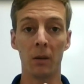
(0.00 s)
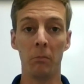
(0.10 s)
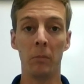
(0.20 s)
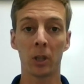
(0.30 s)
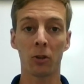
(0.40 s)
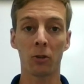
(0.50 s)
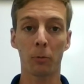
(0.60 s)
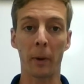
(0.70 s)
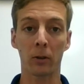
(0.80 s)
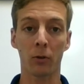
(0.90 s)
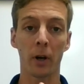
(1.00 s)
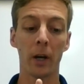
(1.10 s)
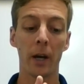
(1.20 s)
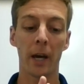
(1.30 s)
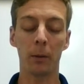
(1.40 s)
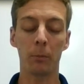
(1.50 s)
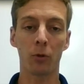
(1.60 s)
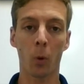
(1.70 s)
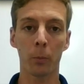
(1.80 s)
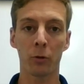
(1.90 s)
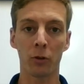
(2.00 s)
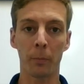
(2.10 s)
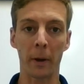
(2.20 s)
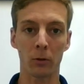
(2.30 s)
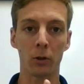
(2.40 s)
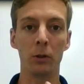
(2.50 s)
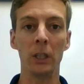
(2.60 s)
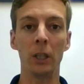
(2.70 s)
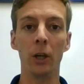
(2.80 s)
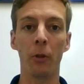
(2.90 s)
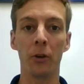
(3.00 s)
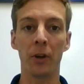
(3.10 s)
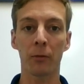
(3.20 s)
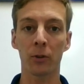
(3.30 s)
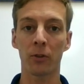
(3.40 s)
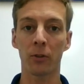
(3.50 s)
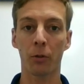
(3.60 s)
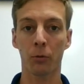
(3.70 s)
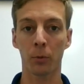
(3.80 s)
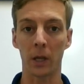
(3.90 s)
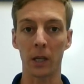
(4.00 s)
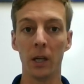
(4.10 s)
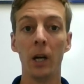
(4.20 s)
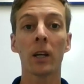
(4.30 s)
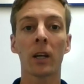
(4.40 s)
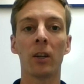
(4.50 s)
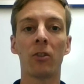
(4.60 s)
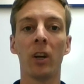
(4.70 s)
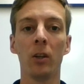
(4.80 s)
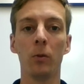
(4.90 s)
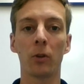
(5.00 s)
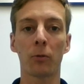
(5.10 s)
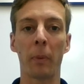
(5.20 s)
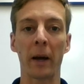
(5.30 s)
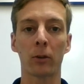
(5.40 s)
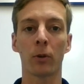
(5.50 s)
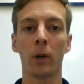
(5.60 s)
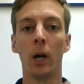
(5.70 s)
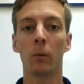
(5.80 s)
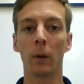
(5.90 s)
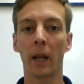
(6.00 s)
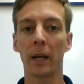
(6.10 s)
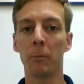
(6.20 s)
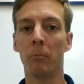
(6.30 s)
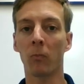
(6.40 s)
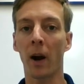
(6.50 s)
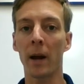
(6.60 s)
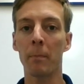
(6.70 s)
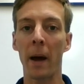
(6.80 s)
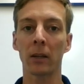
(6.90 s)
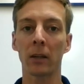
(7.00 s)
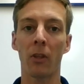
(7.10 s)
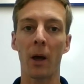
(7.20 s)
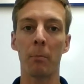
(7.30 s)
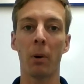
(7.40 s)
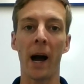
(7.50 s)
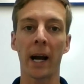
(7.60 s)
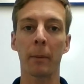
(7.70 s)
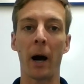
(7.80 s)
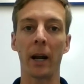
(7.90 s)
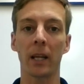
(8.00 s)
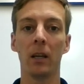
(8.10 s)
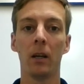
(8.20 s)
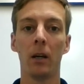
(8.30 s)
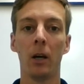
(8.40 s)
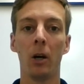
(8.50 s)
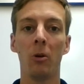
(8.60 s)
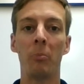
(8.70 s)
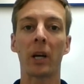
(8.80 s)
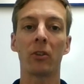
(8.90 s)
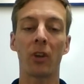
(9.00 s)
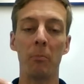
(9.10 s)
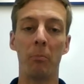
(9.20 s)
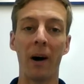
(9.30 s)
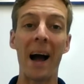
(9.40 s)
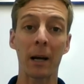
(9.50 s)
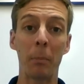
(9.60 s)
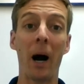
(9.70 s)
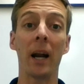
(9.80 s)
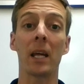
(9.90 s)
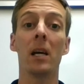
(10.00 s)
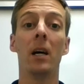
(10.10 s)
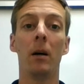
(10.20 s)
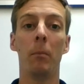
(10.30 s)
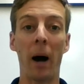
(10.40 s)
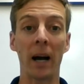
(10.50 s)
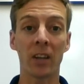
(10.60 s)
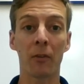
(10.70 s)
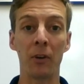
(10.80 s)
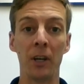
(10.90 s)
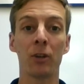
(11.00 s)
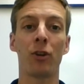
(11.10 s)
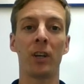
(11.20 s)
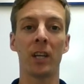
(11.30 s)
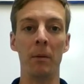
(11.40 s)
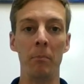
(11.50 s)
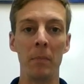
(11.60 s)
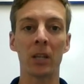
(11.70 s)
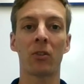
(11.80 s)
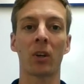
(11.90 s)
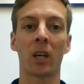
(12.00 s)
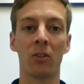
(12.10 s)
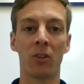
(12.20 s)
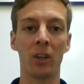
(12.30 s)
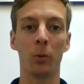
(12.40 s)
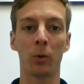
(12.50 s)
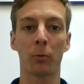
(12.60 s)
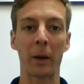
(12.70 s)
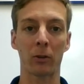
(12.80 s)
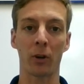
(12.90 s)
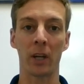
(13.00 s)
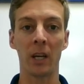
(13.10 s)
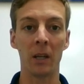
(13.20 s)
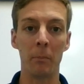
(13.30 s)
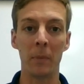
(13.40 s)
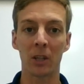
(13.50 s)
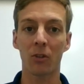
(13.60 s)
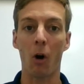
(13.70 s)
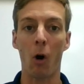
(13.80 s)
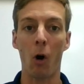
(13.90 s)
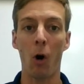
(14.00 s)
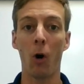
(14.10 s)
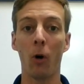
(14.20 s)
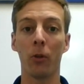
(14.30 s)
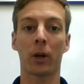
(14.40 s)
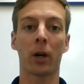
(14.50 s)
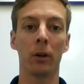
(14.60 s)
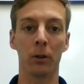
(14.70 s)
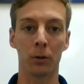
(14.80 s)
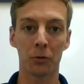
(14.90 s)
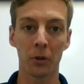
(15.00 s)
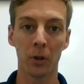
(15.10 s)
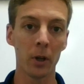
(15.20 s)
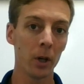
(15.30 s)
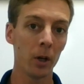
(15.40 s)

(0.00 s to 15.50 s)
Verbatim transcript: emission spectra, and absorption spectra. You need to know the difference in the three. Continuous spectra relate right back to that black body because a black body, by definition, emits a continuous spectra. It emits all the colors,